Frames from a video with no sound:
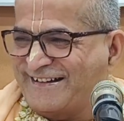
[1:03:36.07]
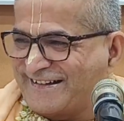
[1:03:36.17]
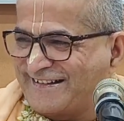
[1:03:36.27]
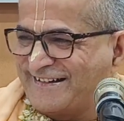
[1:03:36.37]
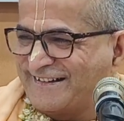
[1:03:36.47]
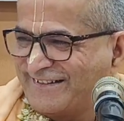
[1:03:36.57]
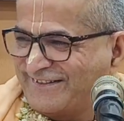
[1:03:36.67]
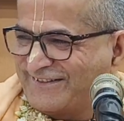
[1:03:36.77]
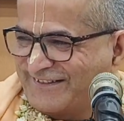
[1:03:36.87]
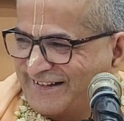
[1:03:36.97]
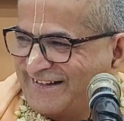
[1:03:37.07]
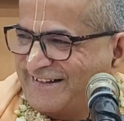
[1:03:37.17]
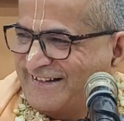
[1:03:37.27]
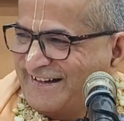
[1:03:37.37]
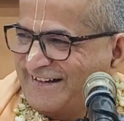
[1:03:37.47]
wrist and, you know,
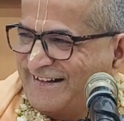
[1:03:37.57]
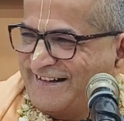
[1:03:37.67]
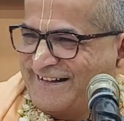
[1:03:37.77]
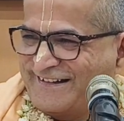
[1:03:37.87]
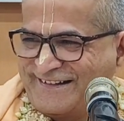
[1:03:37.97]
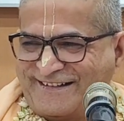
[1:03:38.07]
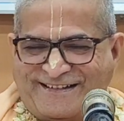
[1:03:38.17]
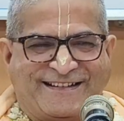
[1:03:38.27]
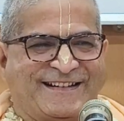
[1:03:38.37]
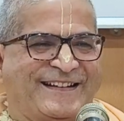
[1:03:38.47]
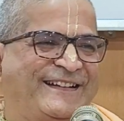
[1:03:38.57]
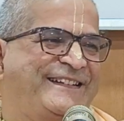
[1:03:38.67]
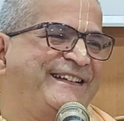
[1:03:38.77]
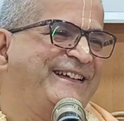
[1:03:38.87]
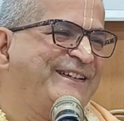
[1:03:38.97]
then they
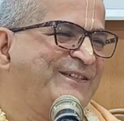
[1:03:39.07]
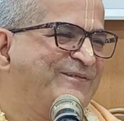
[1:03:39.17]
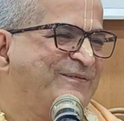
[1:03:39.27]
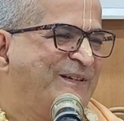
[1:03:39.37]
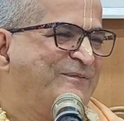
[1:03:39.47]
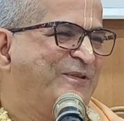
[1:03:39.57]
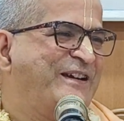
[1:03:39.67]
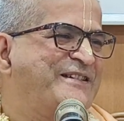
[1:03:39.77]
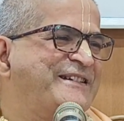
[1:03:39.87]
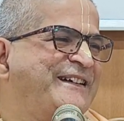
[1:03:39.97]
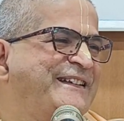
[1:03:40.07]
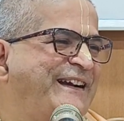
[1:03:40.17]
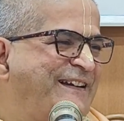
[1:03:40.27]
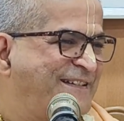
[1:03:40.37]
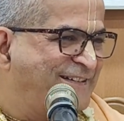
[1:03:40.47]
sing, you know, Mukeshka
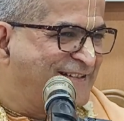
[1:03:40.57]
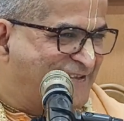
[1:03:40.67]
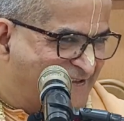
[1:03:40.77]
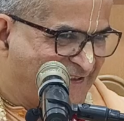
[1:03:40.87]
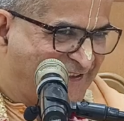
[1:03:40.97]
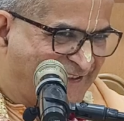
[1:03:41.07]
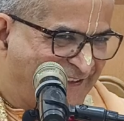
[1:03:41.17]
sad songs.